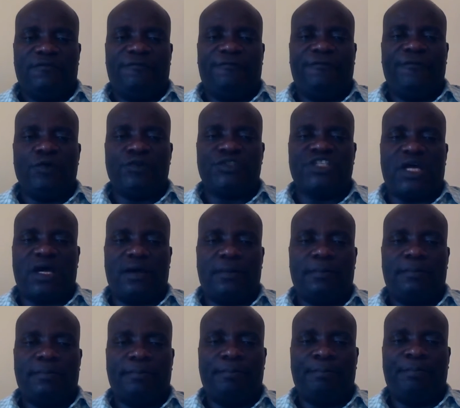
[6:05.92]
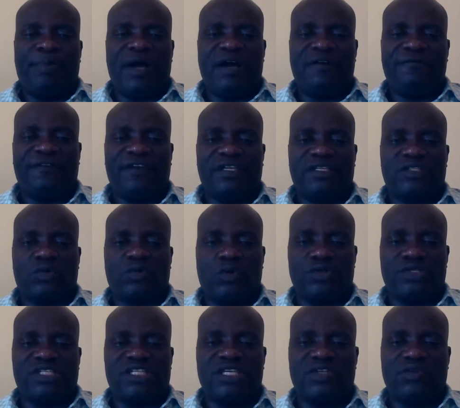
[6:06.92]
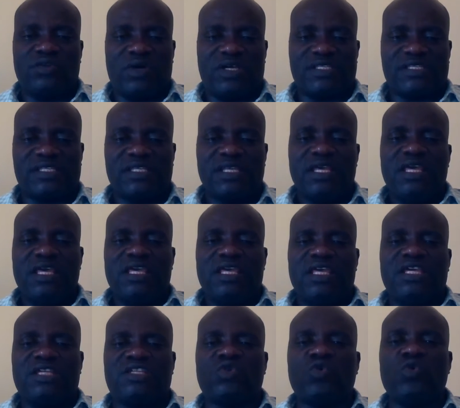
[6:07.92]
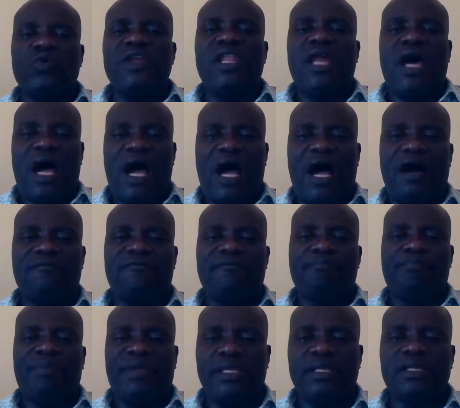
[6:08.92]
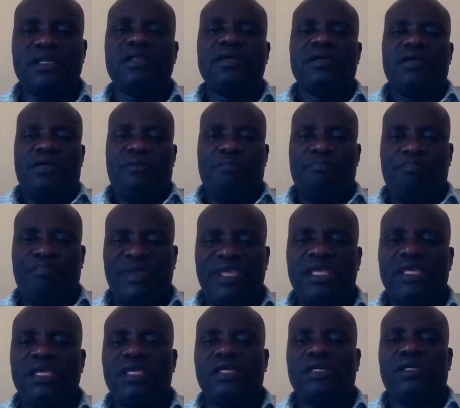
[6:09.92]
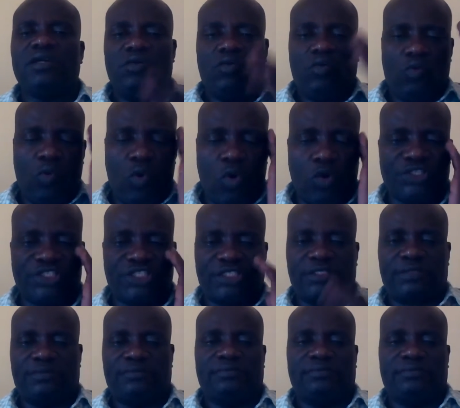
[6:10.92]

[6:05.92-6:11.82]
Future perfect continuous. It will have been being washed.